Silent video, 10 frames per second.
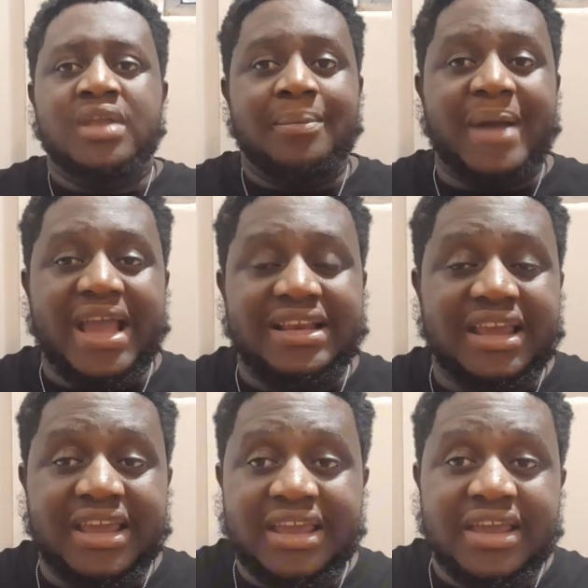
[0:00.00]
by
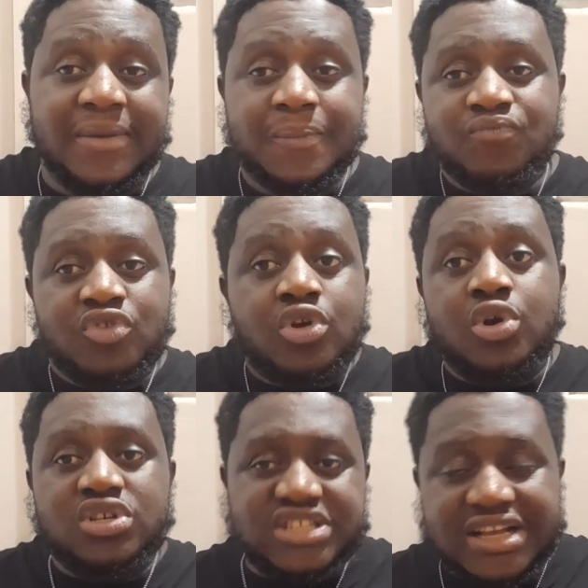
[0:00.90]
the
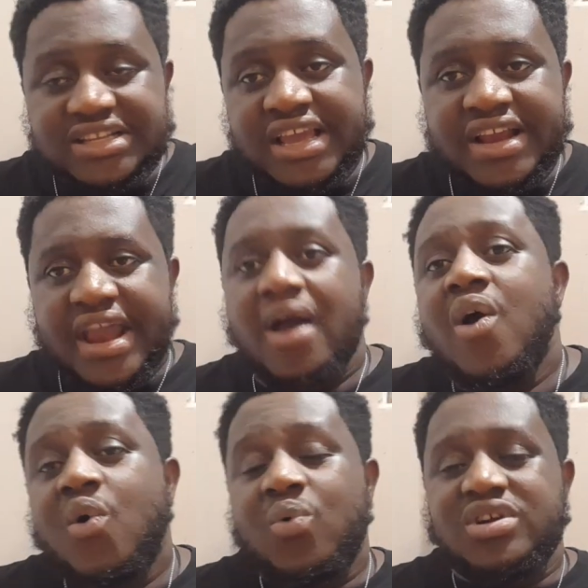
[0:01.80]
closet area,
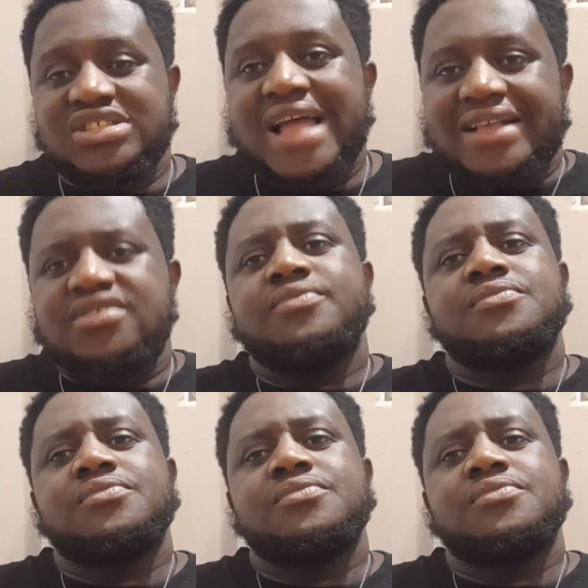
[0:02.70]
was that